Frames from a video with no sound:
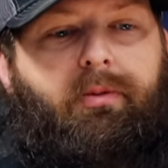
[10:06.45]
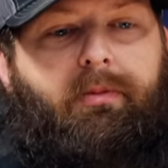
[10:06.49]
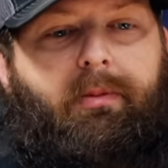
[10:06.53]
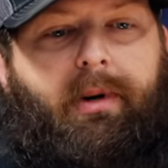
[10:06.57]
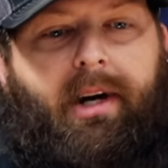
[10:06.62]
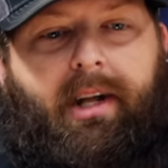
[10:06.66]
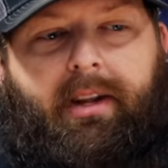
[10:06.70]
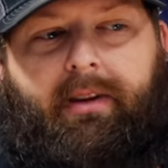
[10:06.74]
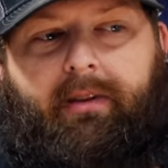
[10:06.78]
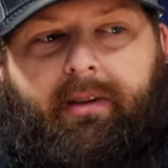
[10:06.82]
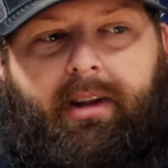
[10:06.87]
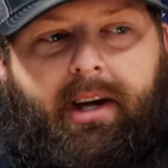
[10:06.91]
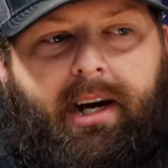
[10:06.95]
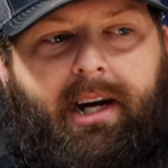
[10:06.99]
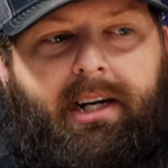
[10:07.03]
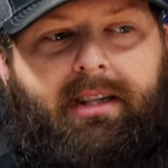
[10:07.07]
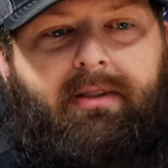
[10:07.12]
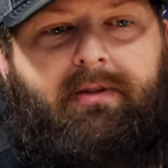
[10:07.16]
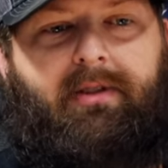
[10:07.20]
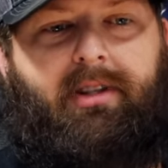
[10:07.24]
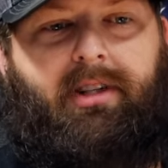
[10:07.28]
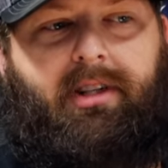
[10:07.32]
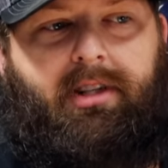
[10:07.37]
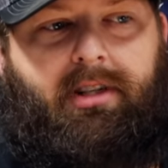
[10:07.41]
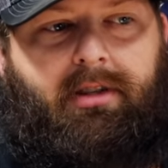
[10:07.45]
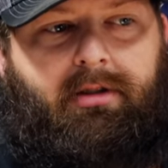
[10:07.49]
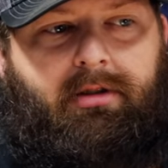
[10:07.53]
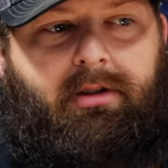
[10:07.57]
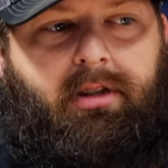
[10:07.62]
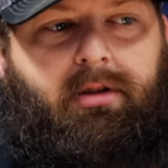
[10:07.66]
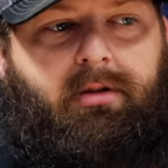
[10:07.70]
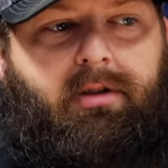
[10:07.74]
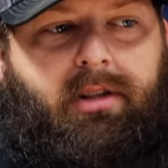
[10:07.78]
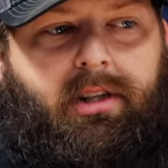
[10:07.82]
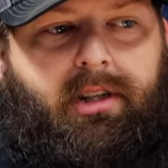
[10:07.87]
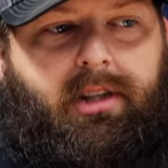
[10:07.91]
by the last video
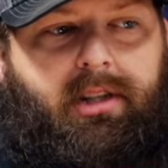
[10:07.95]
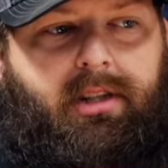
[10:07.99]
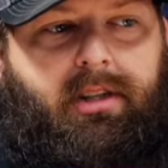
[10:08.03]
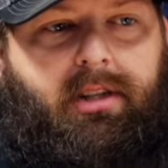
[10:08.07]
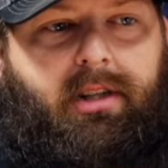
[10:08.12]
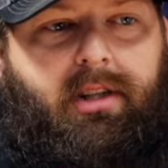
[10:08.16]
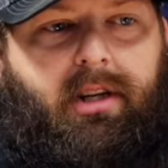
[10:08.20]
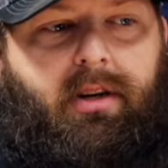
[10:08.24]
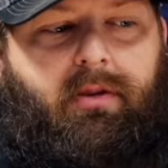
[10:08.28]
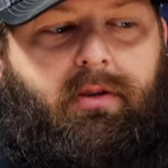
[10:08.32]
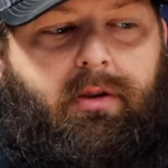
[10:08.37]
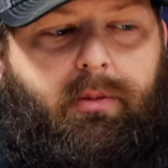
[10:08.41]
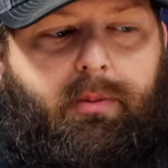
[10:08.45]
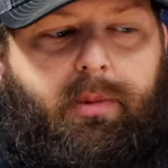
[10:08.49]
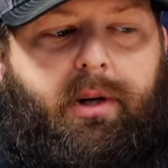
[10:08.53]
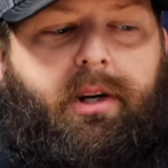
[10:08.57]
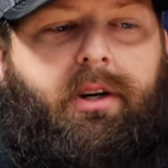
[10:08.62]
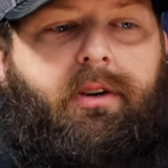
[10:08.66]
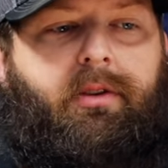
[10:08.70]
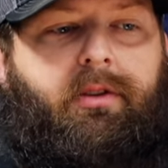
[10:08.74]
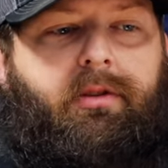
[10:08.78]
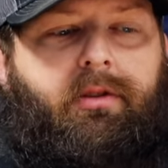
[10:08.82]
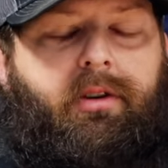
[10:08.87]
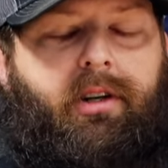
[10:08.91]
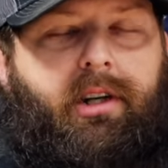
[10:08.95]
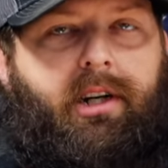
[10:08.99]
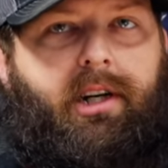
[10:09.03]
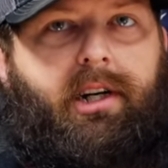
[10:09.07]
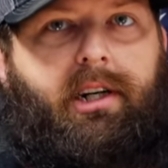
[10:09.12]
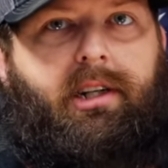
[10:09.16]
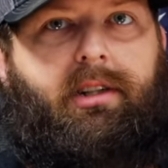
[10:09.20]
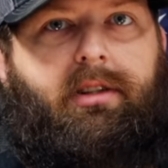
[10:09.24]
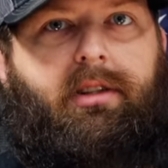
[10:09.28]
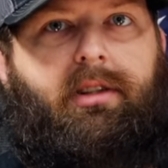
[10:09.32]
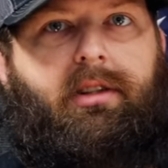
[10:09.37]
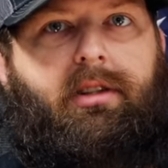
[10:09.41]
you did on the bigger three
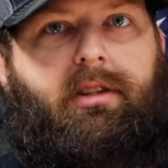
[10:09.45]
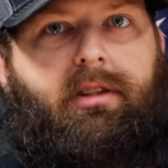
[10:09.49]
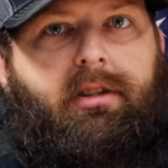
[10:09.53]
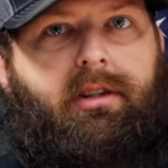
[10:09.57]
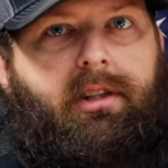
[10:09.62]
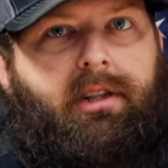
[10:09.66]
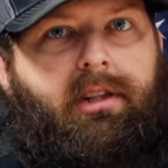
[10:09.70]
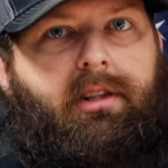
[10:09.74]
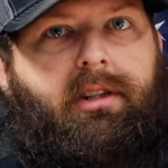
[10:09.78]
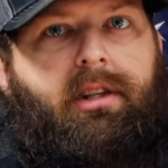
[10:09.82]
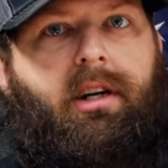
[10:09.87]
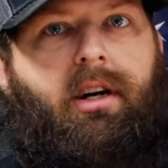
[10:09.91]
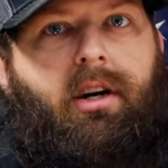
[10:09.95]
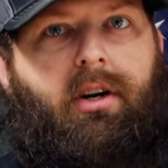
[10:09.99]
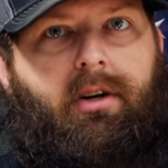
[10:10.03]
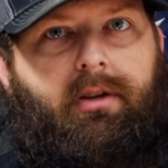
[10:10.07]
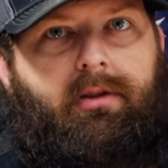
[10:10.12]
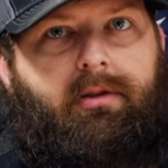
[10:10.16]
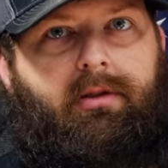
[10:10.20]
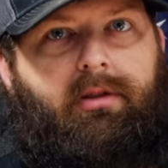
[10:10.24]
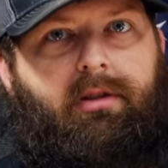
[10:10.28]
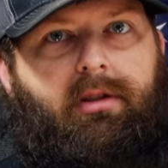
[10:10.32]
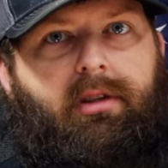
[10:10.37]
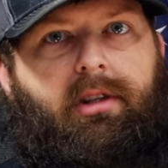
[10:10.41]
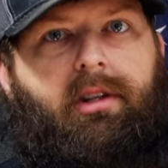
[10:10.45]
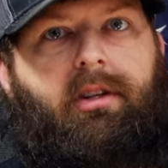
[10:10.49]
eights, it's a hoss.